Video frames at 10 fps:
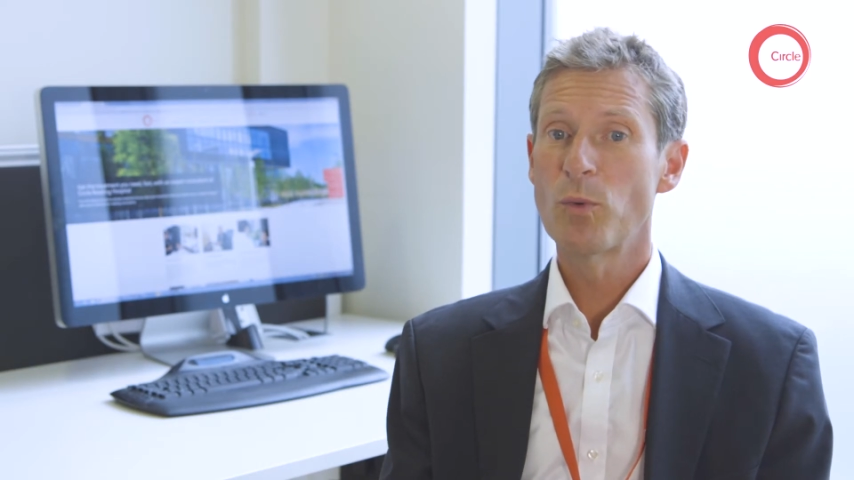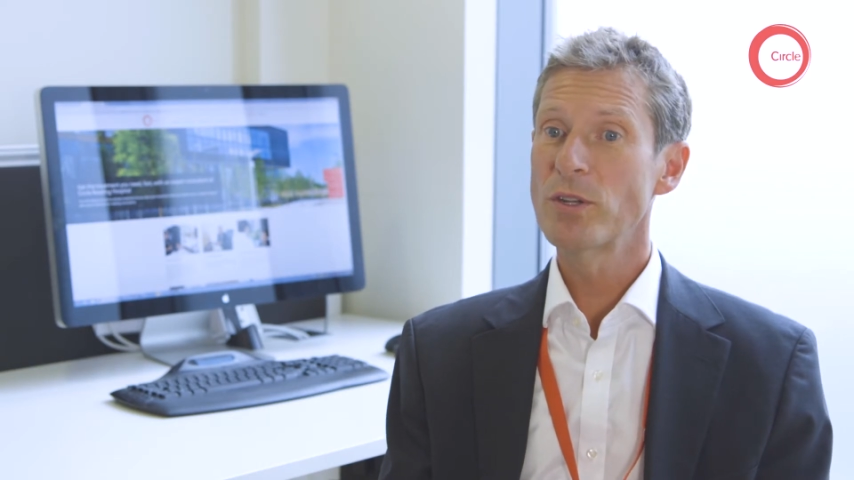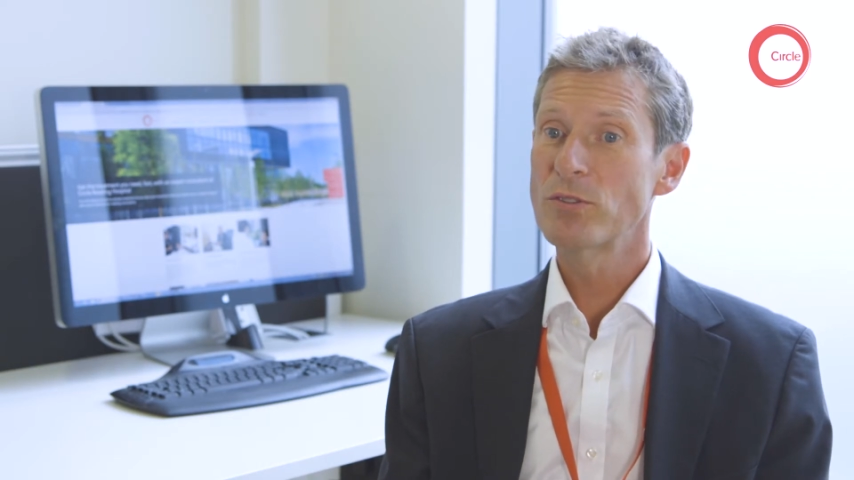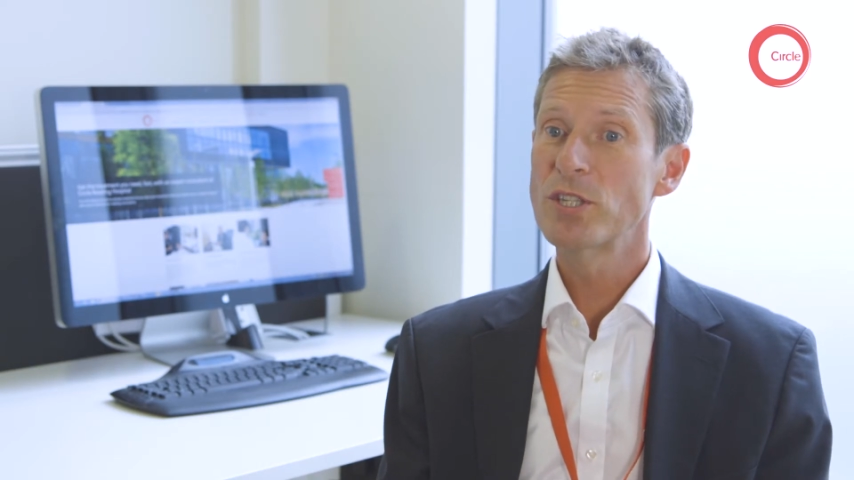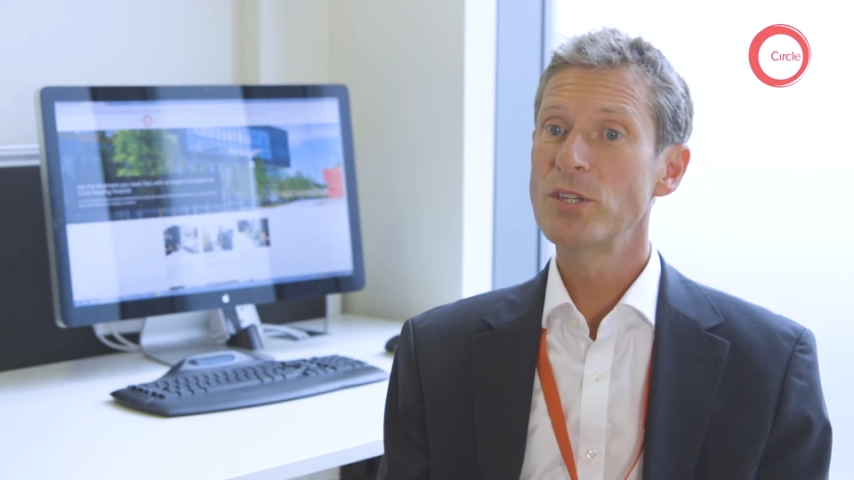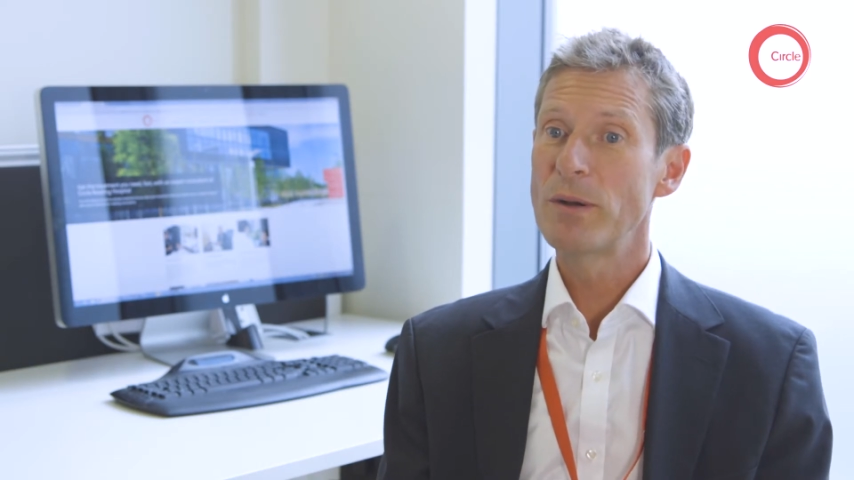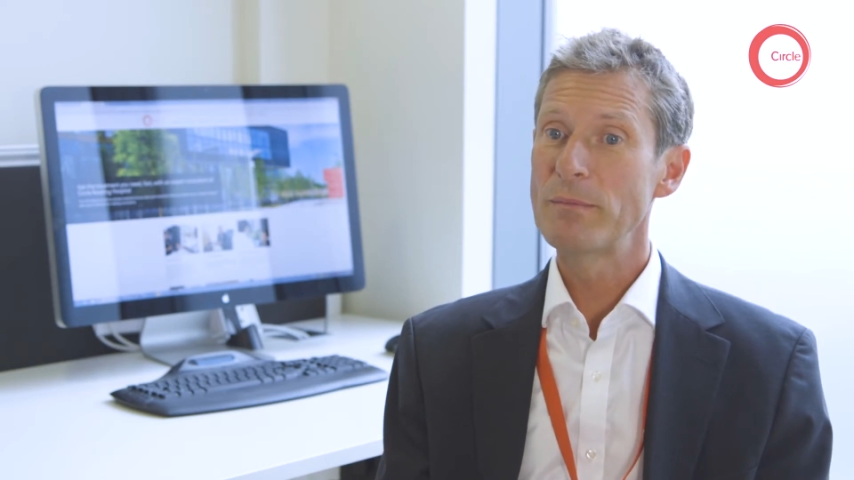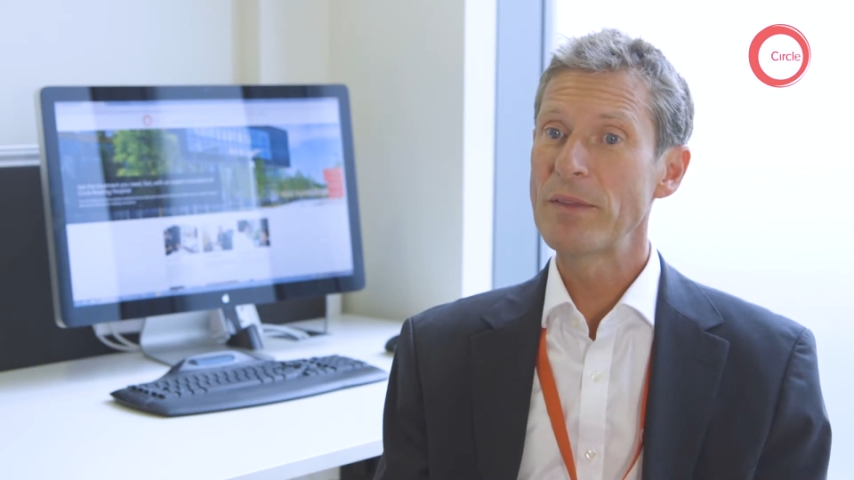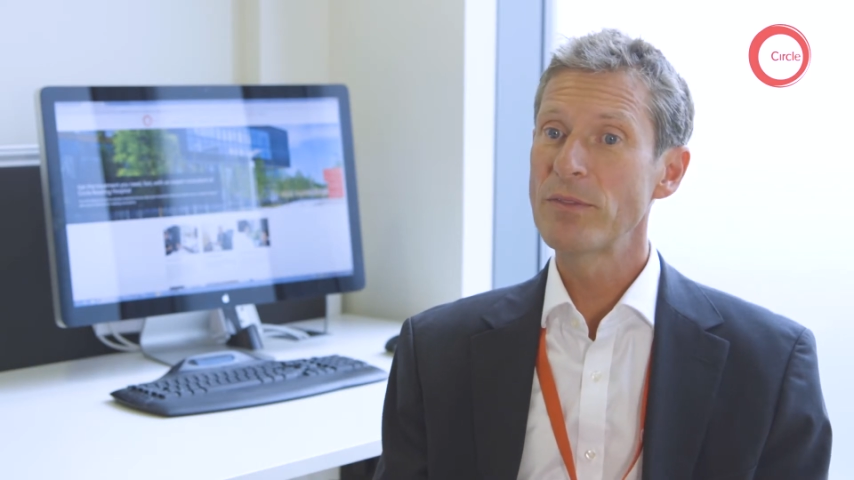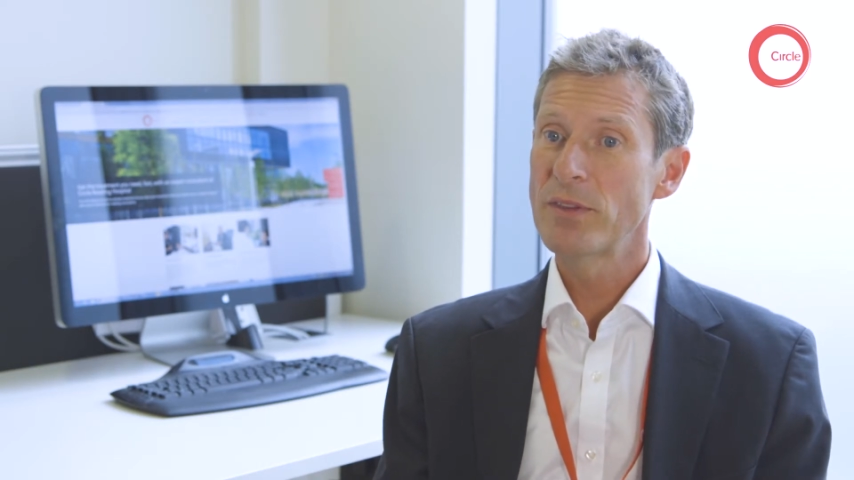one or two a
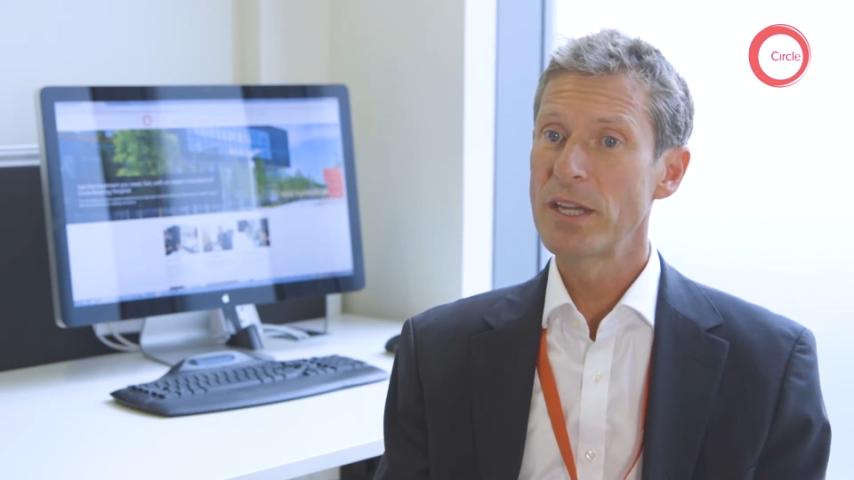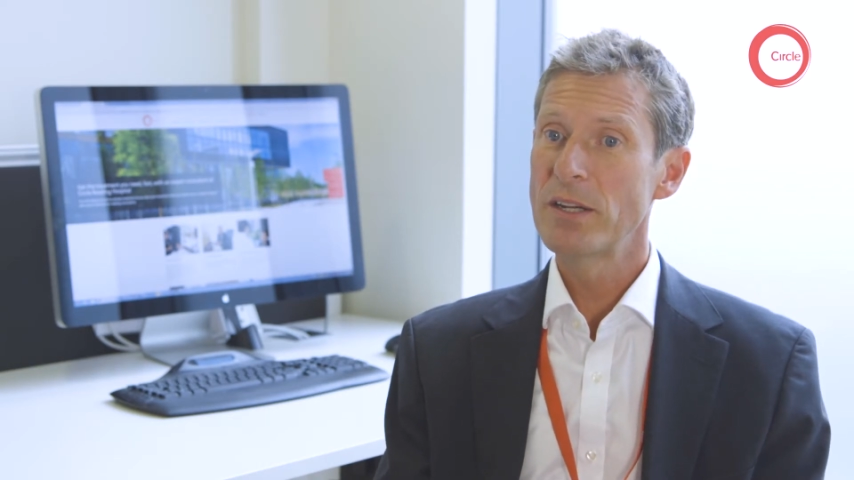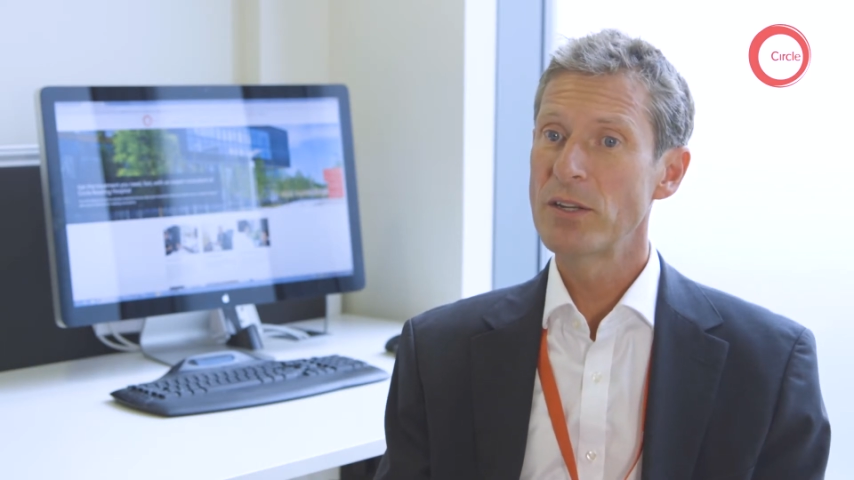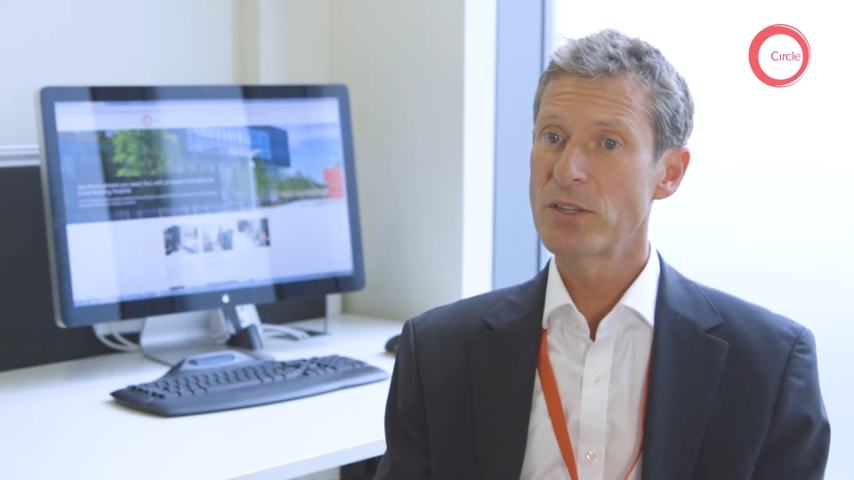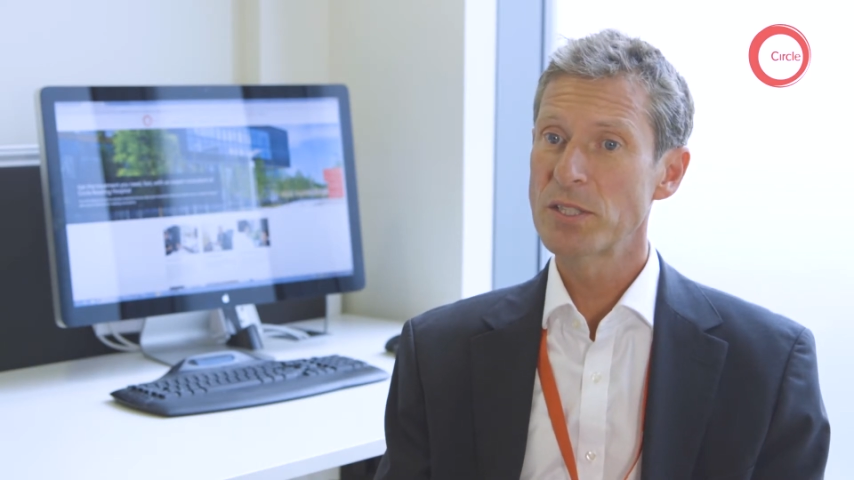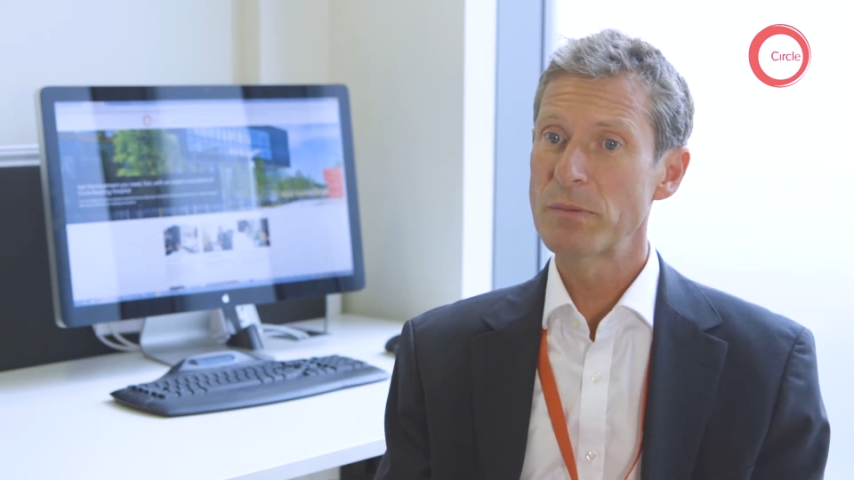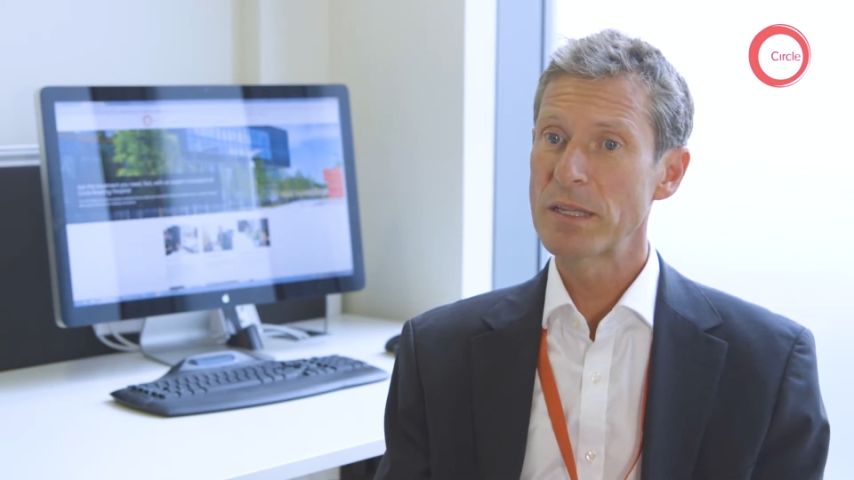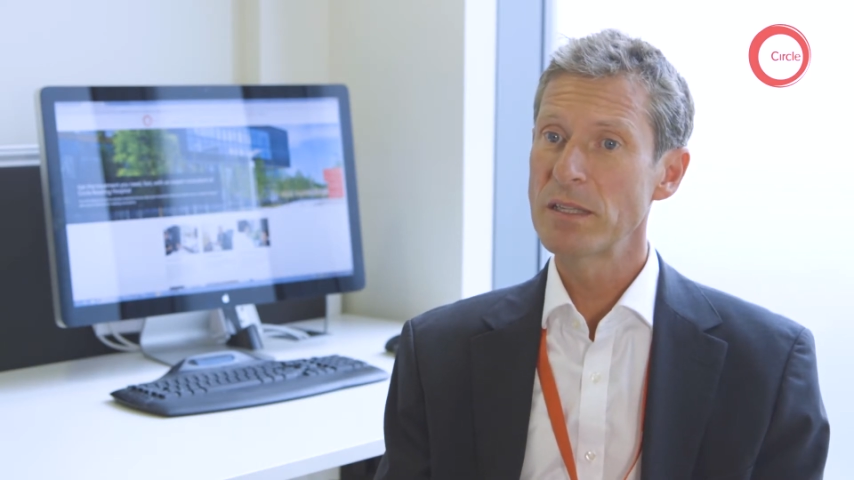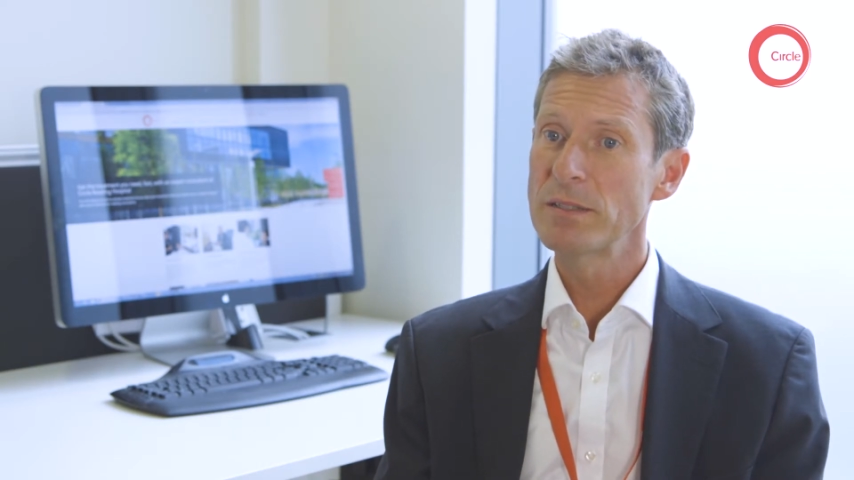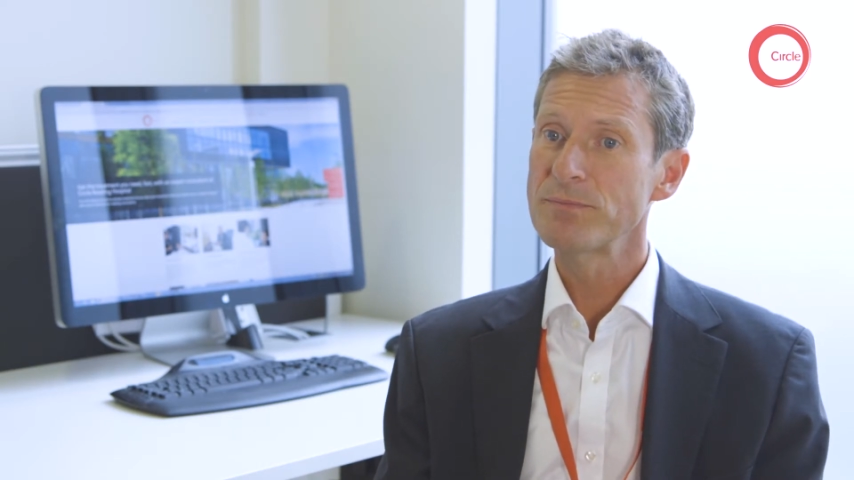month here in the
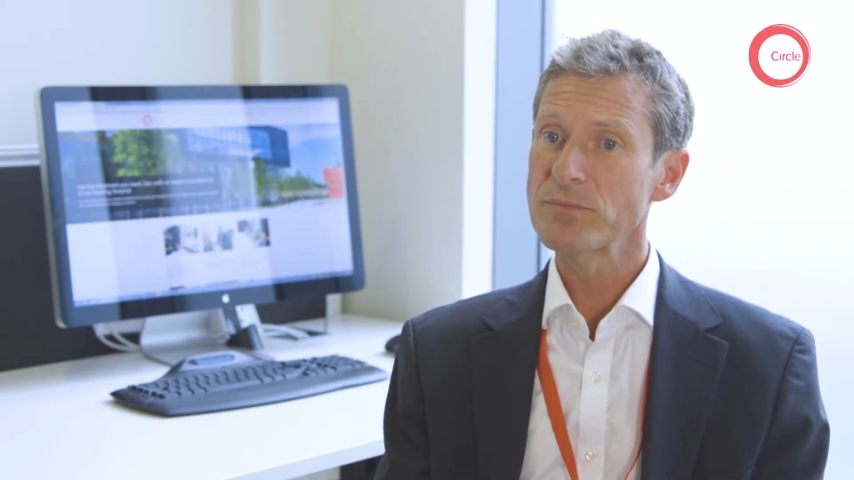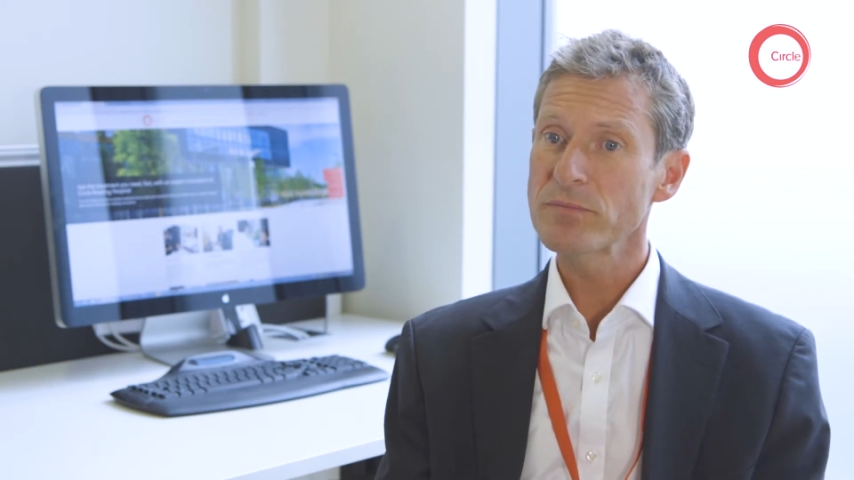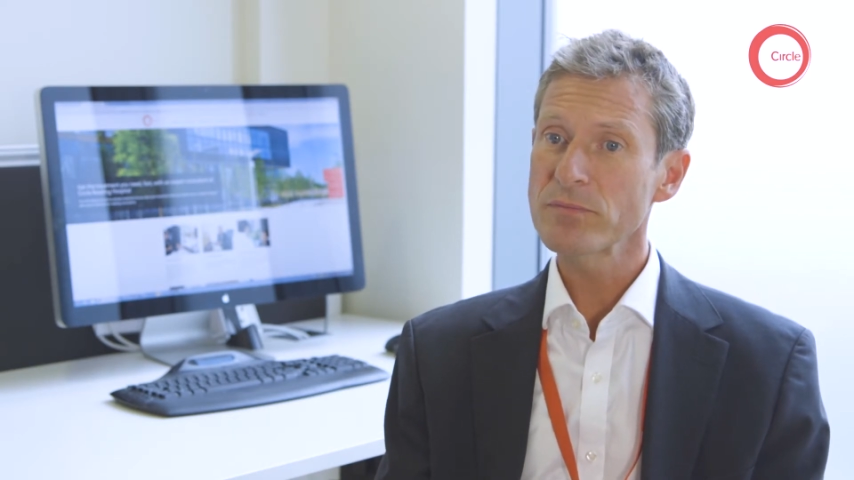hospital.